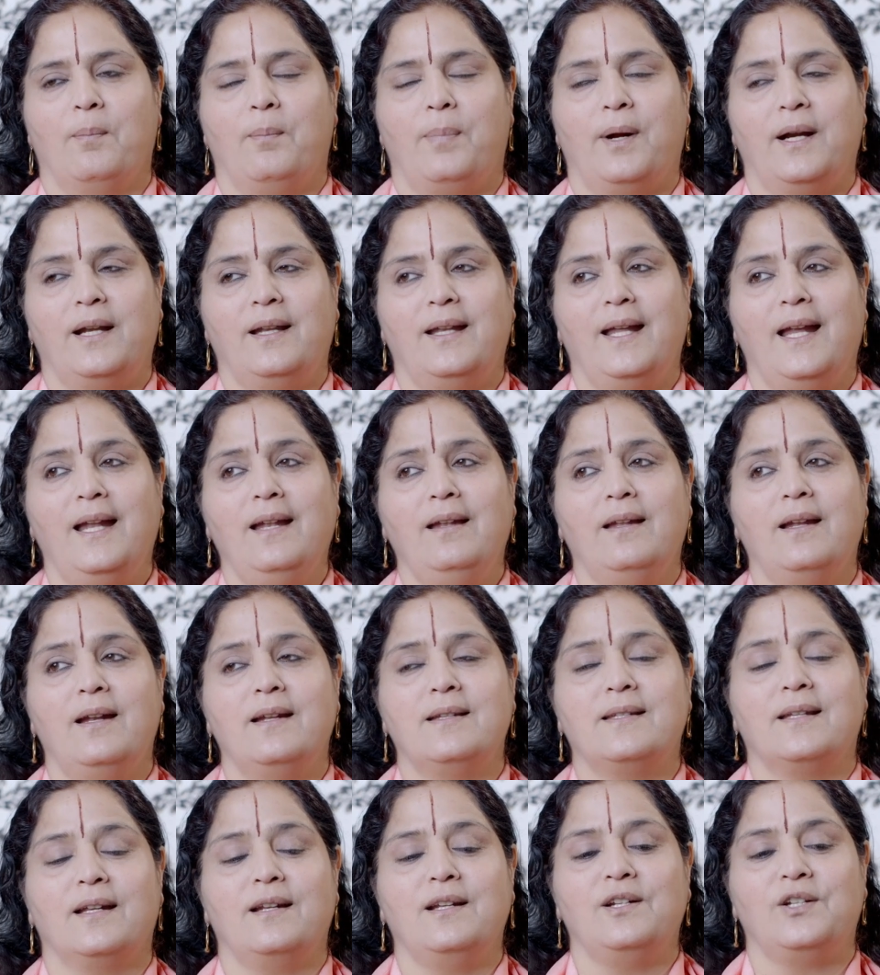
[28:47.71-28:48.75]
But then there
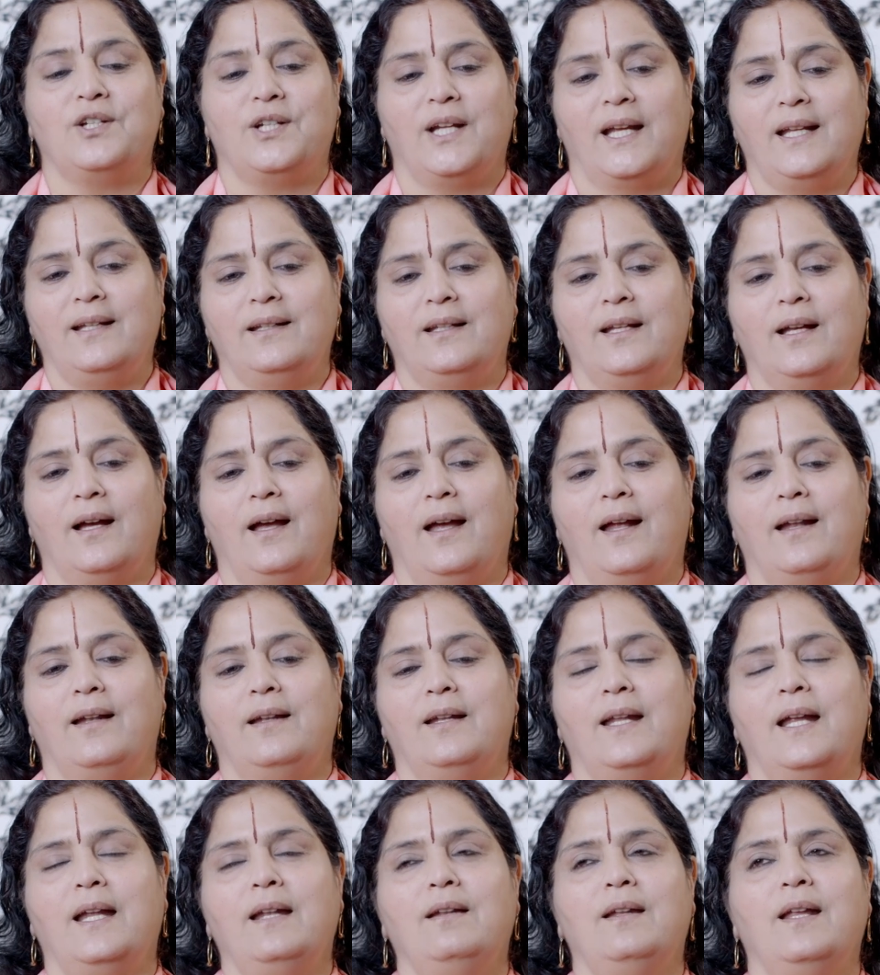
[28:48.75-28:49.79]
is a nishedhya
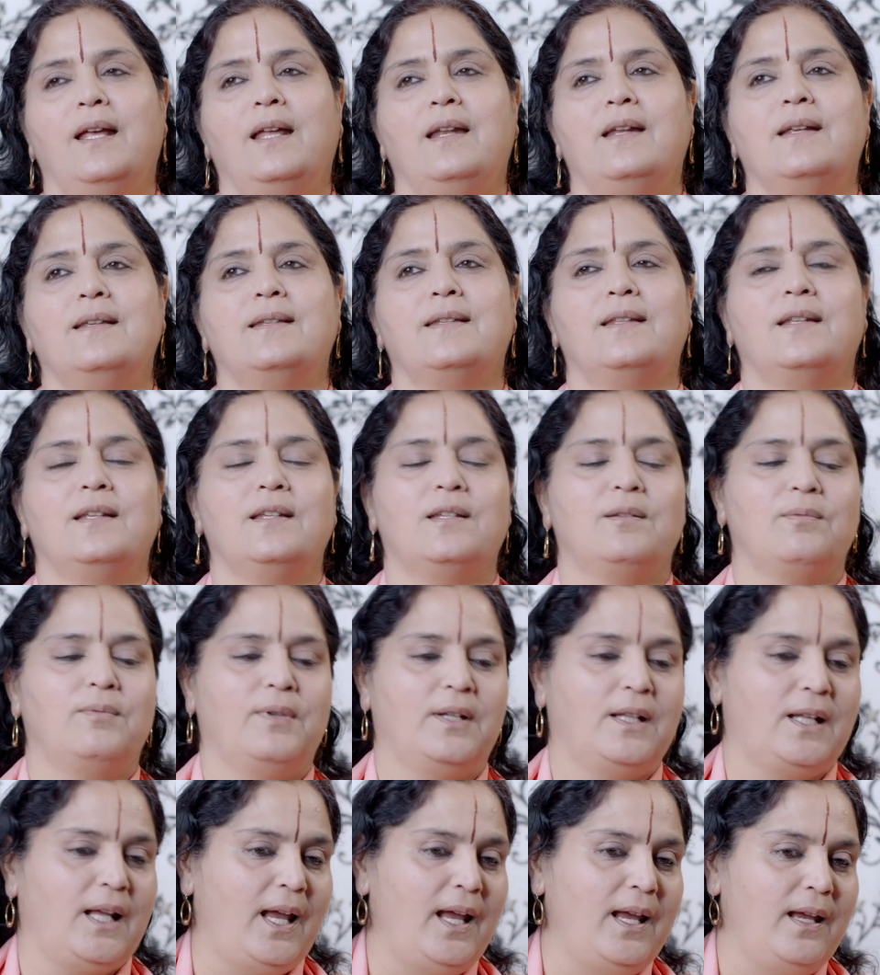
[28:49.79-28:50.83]
and then there is this
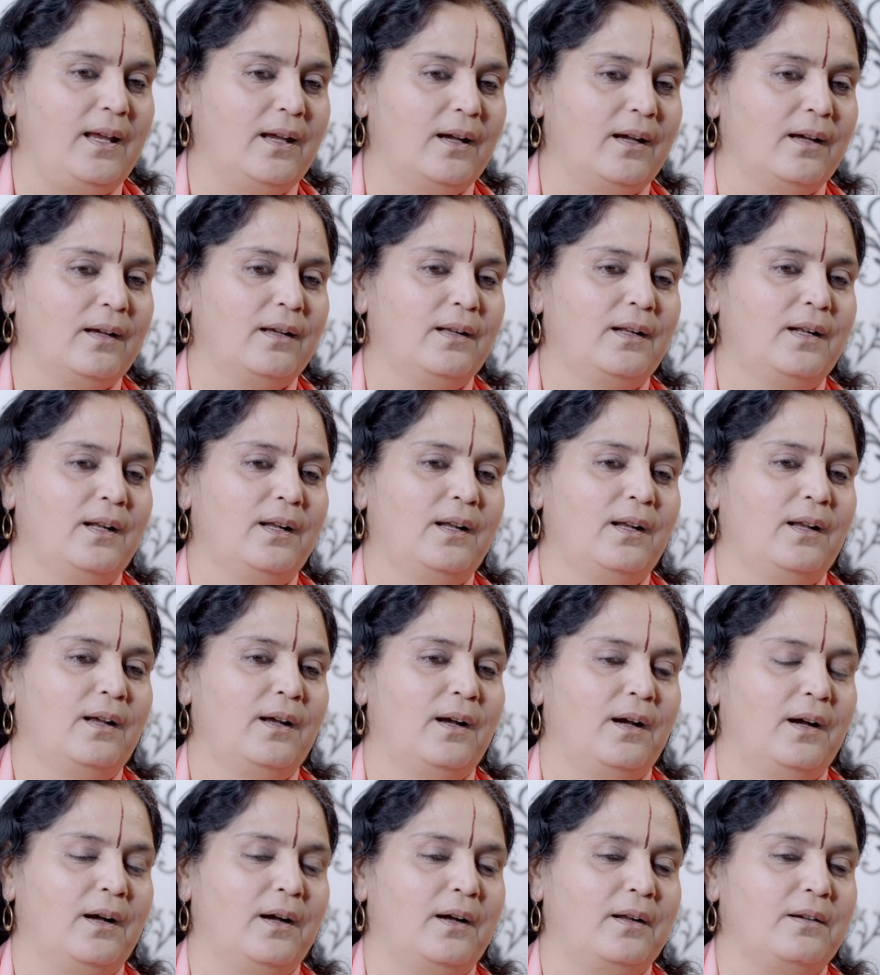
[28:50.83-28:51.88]
vidheya
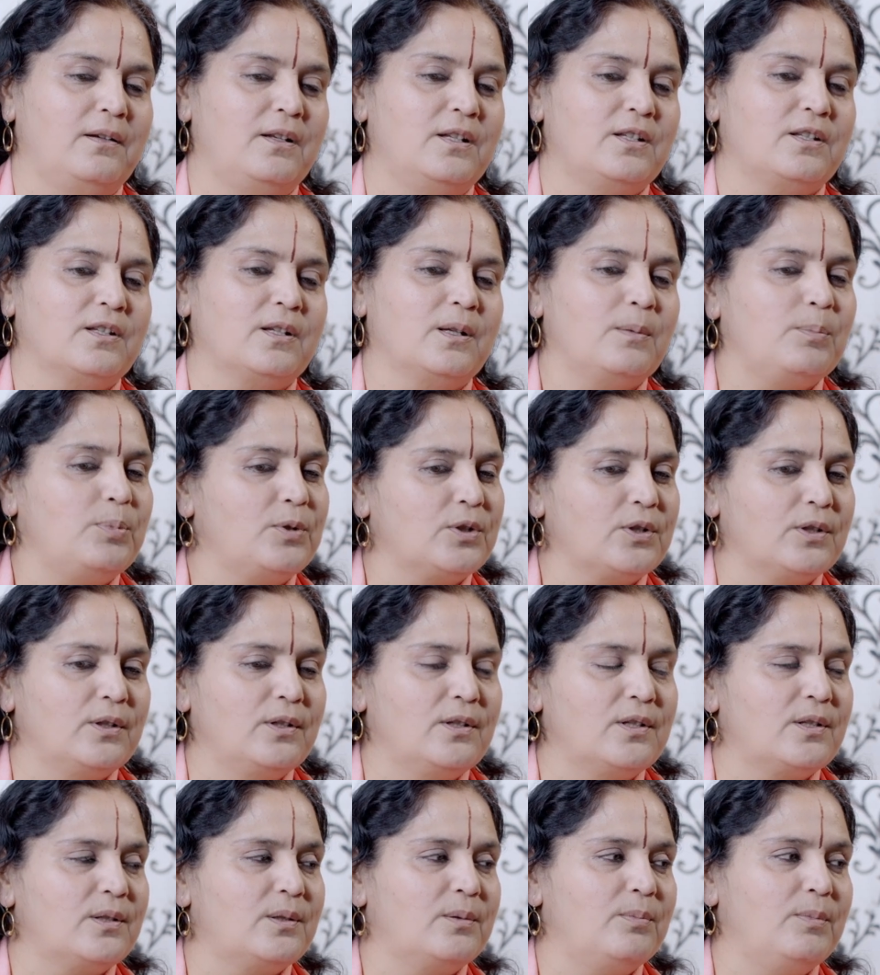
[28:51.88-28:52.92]

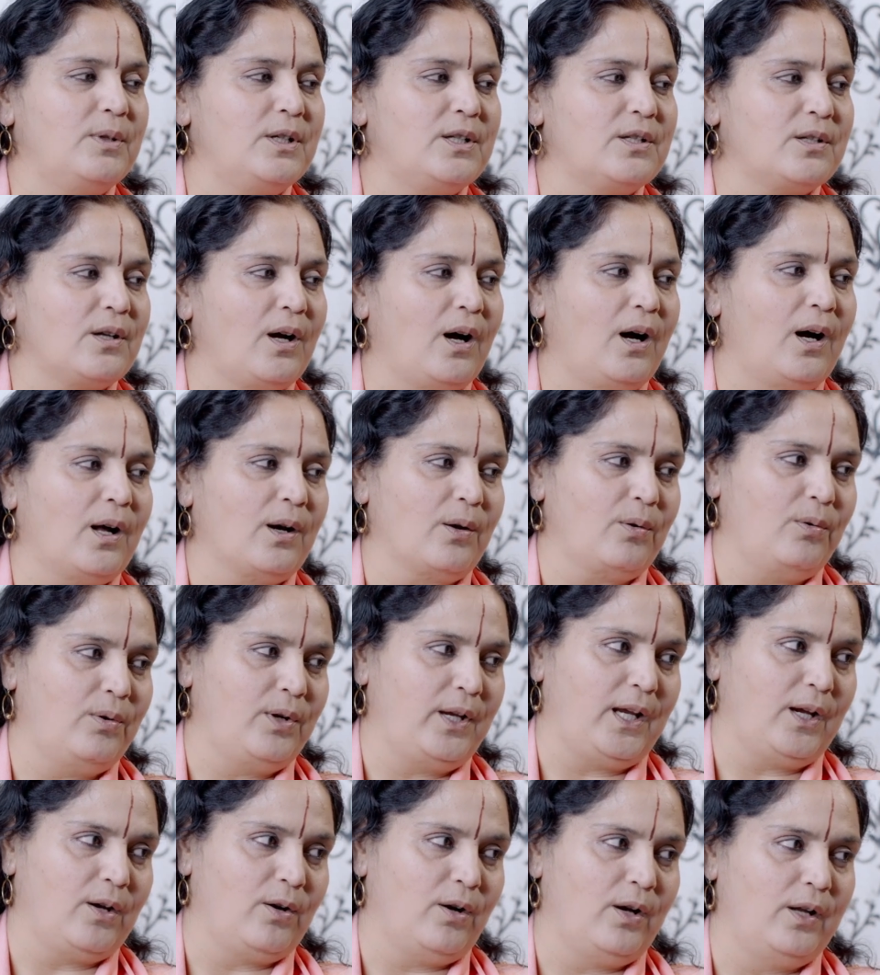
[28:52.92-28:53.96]
descriptions which are
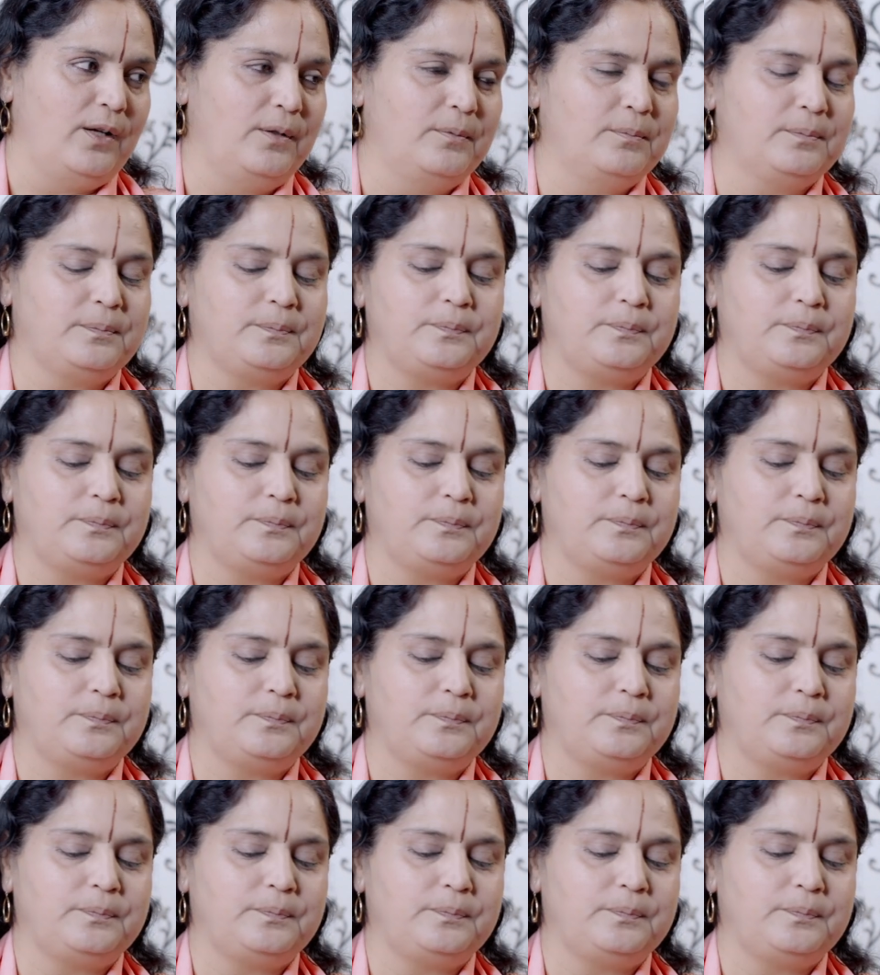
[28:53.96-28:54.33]
going on.